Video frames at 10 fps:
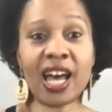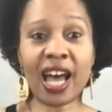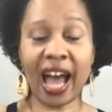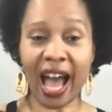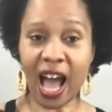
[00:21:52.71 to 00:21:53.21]

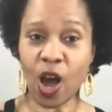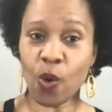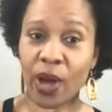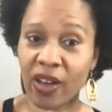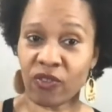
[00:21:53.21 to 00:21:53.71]

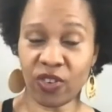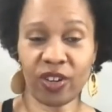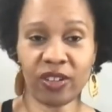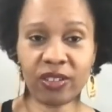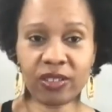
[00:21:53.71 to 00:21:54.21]

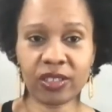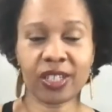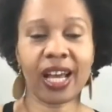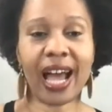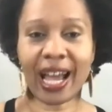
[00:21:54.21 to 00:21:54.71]
However,
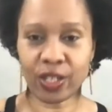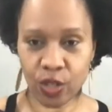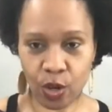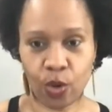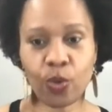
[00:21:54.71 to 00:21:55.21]
I
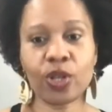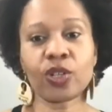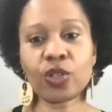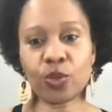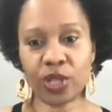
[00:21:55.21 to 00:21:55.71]
know
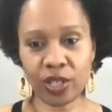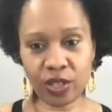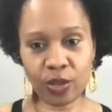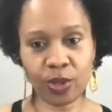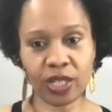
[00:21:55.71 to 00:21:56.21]
you can
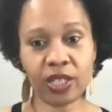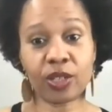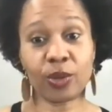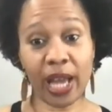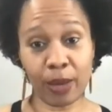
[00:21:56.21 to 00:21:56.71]
do it.
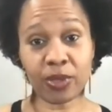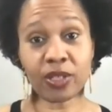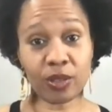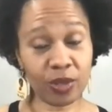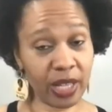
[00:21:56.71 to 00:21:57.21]
You
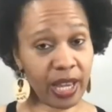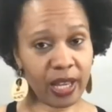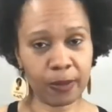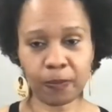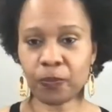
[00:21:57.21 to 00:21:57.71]
absolutely
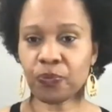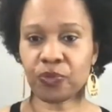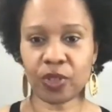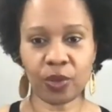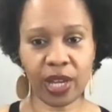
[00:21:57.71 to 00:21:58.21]
can.
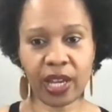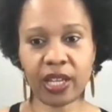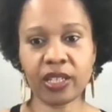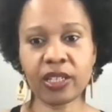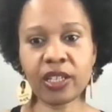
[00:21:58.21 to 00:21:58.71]
You
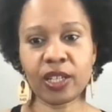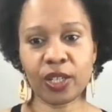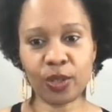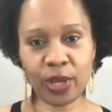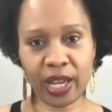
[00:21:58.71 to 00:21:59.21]
can,
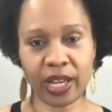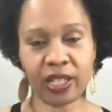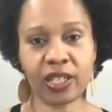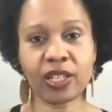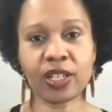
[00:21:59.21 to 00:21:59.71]
you
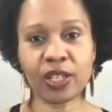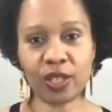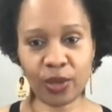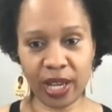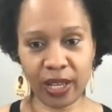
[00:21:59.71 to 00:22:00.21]
can,
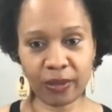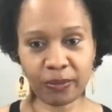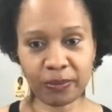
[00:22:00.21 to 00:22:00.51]
you can.